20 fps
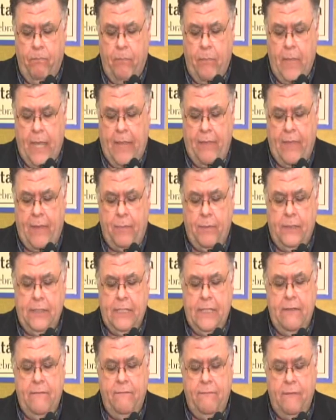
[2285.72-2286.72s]
and they
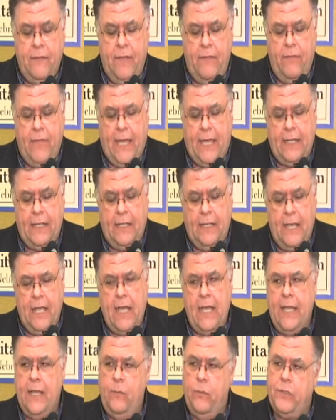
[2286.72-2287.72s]
believe in that
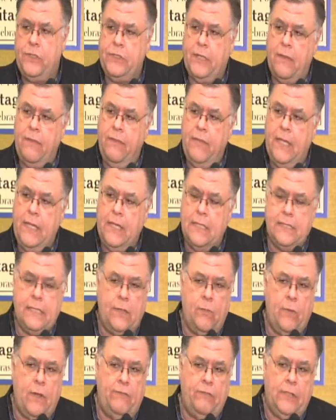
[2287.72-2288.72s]
line, which I think is
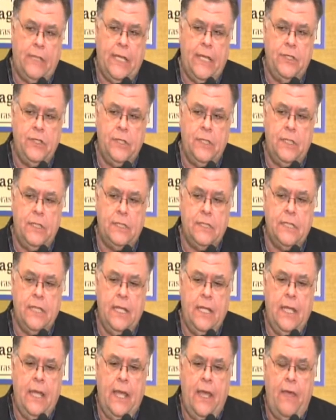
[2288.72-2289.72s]
in Revelations,
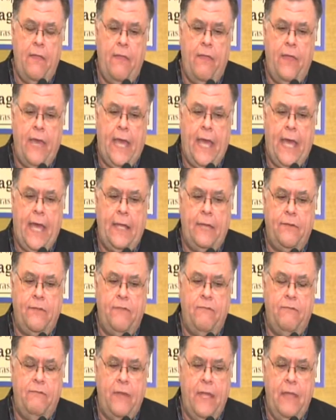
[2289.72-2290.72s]
that the
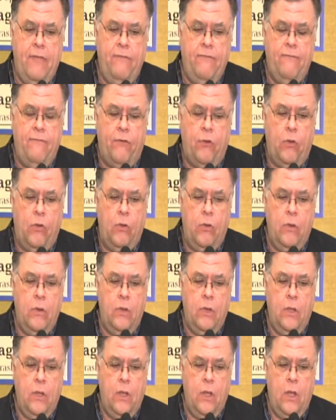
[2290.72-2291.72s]
faithful
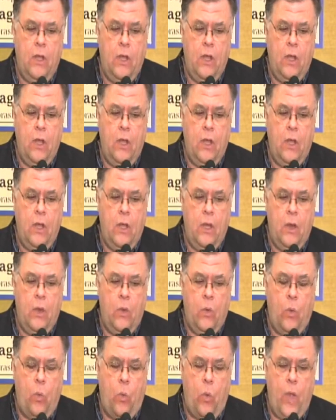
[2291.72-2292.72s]

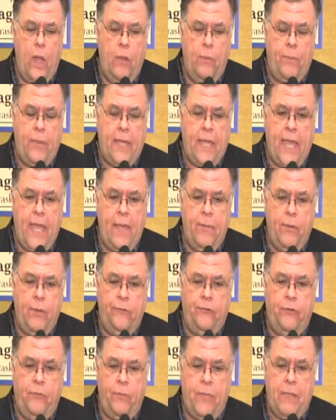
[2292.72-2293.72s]
will be able
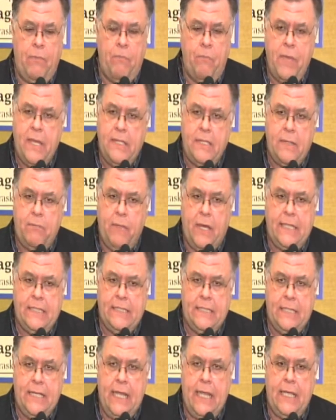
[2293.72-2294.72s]
to be bit by
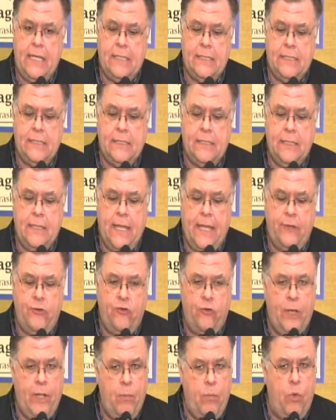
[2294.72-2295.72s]
snakes and
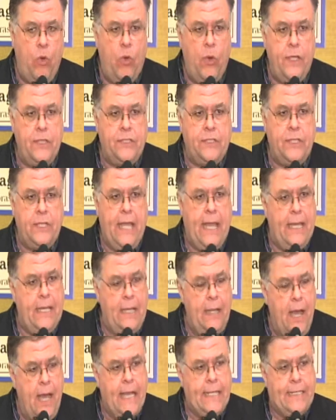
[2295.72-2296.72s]
drink poison and
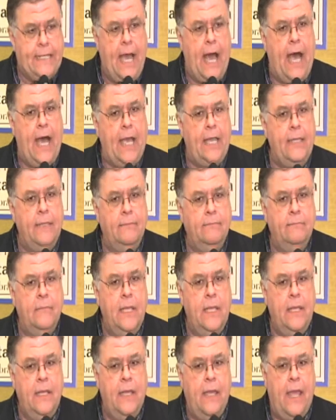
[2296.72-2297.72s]
not die.
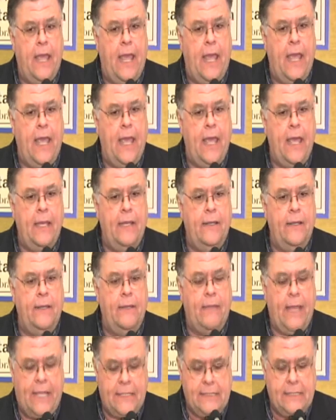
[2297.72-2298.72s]
And
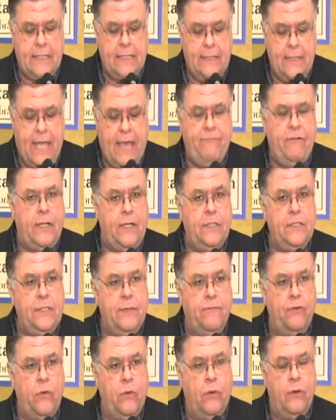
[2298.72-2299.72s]
that's evidence
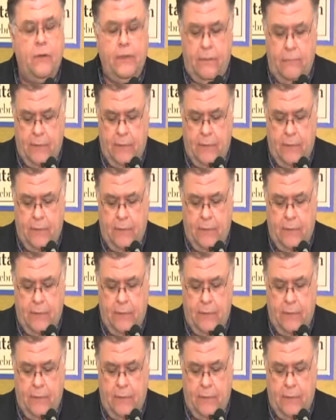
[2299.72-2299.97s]
of your